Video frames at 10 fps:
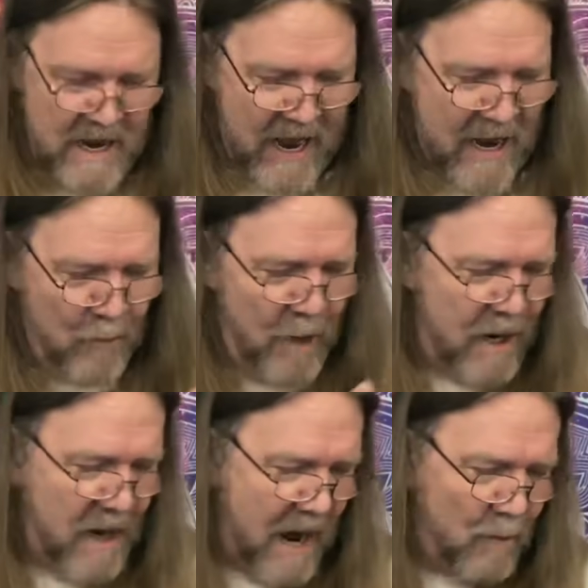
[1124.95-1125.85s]
I
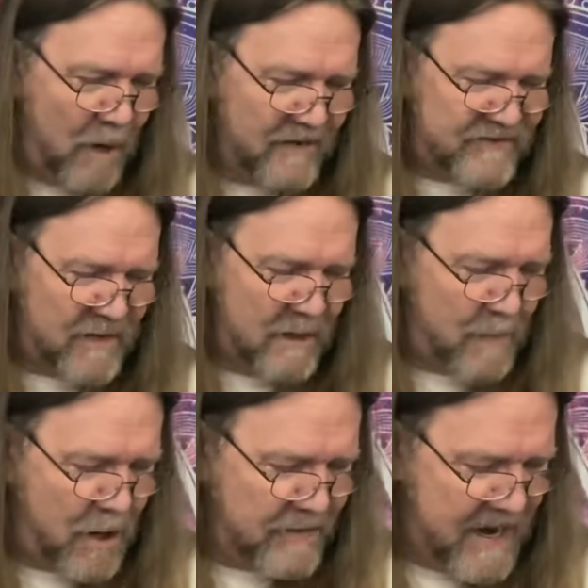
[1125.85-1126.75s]
want, I want
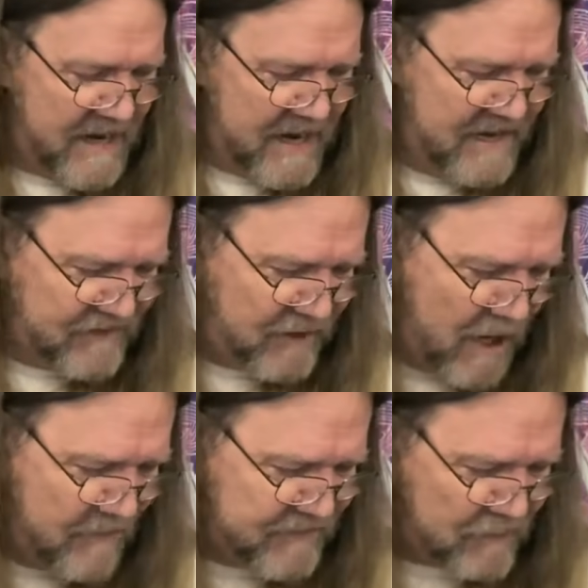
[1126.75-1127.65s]
something on that ace of
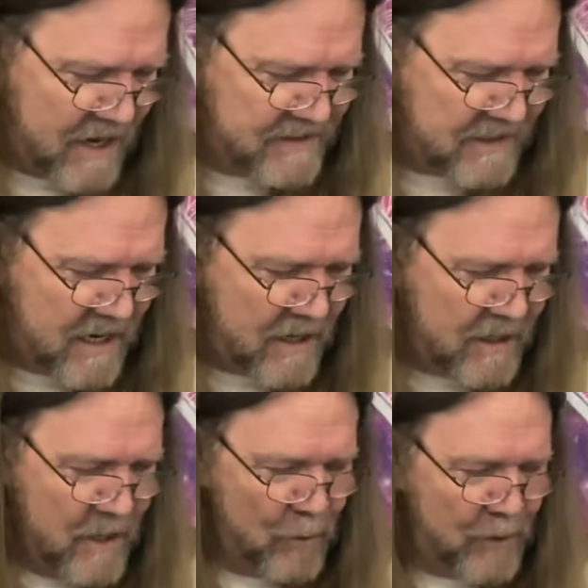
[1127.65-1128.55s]
cups right
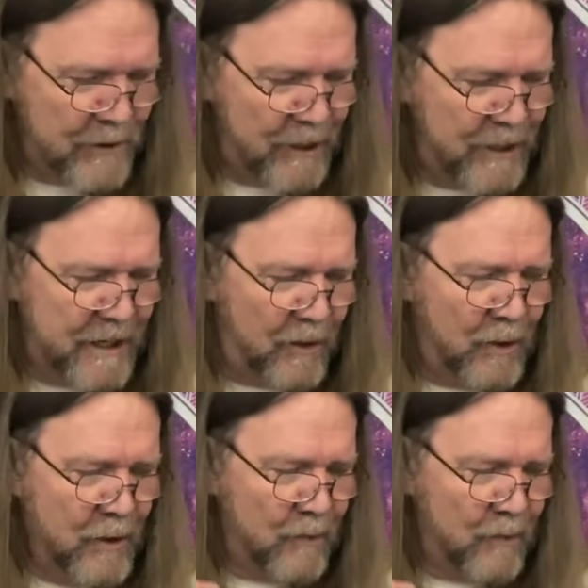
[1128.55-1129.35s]
there where the little,